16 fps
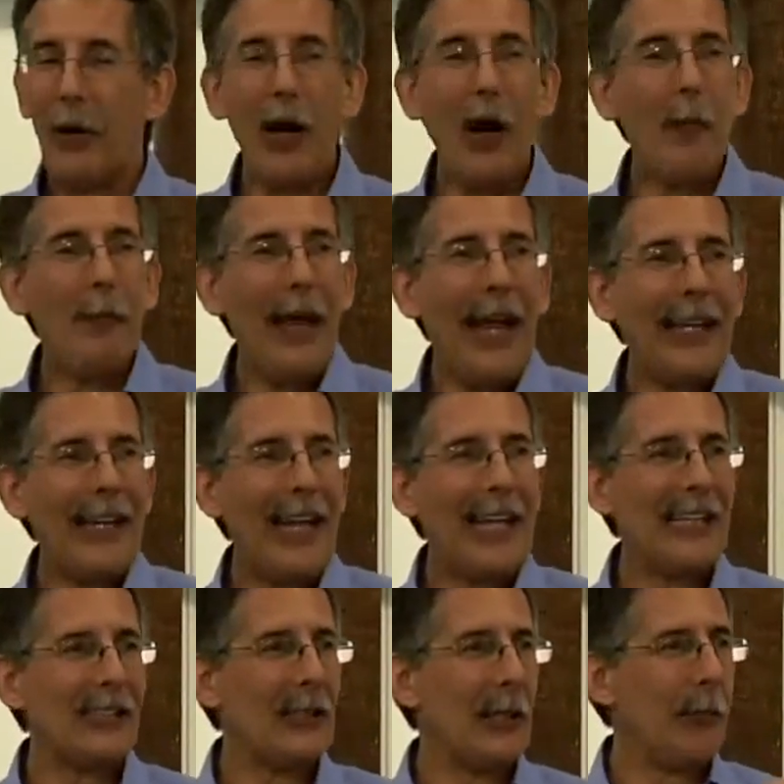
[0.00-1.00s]
But our
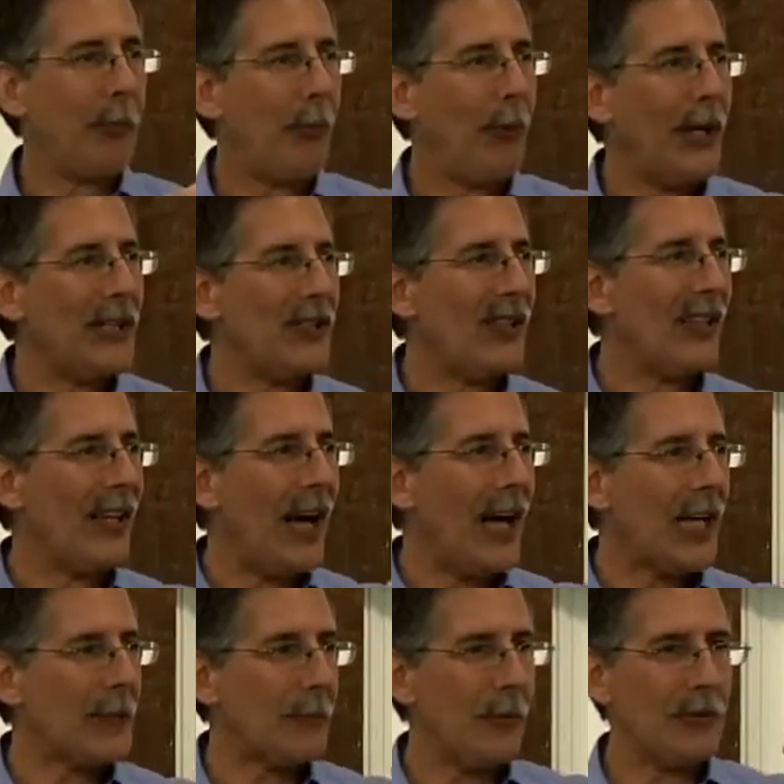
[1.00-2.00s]
mandate is to preach the
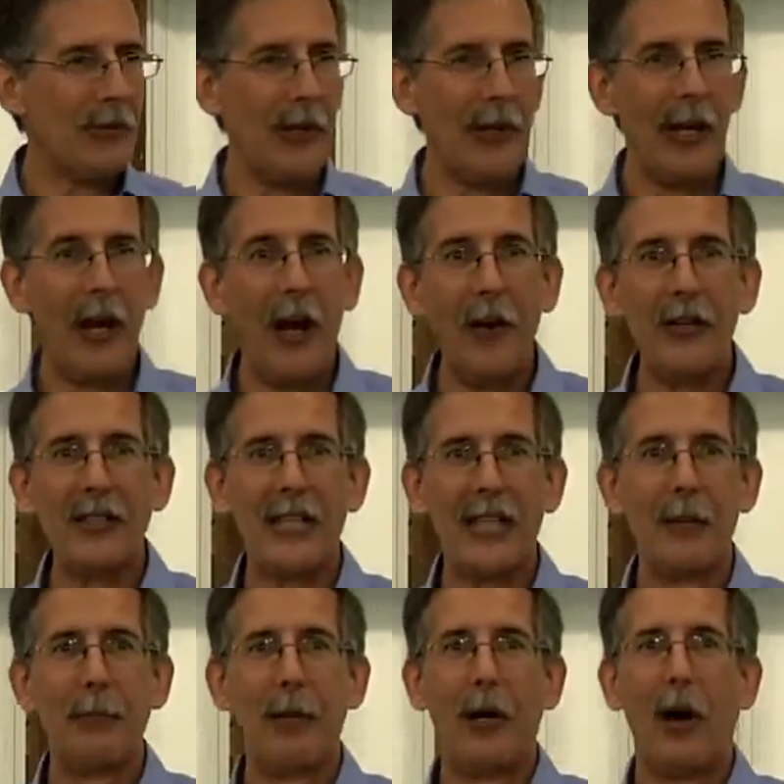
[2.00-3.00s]
gospel so that others
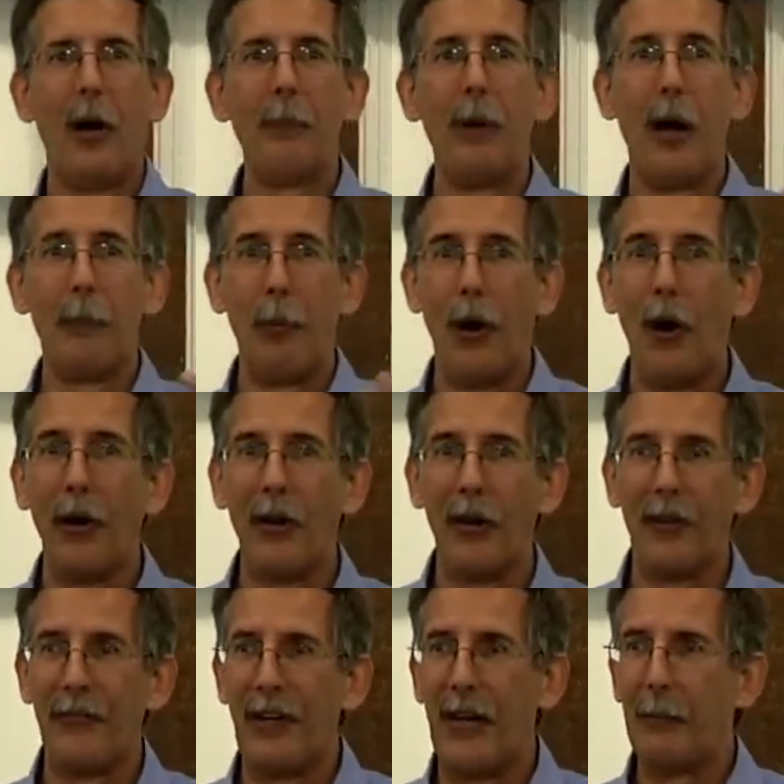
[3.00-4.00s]
can become a
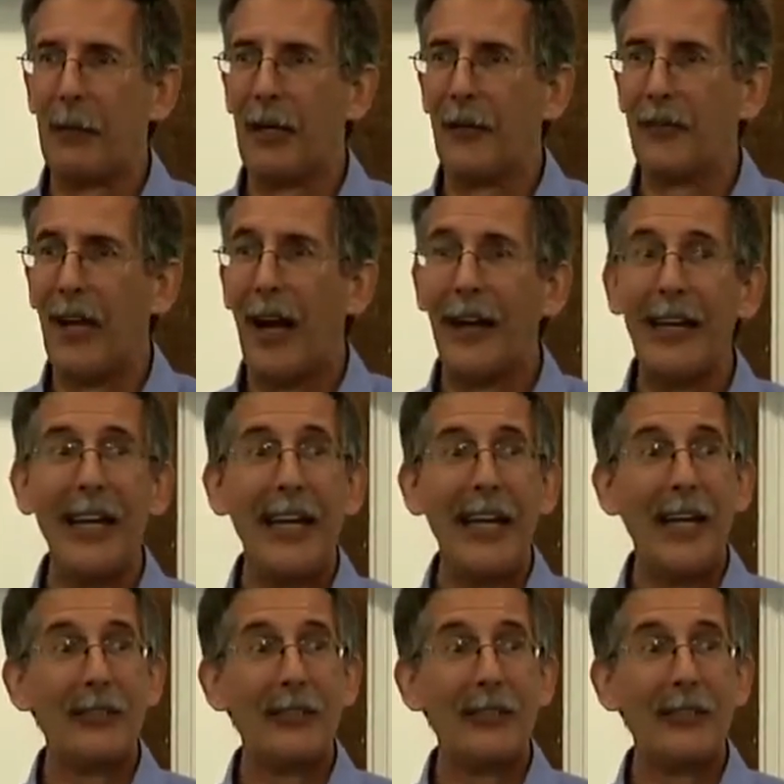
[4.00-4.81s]
part of the family of God.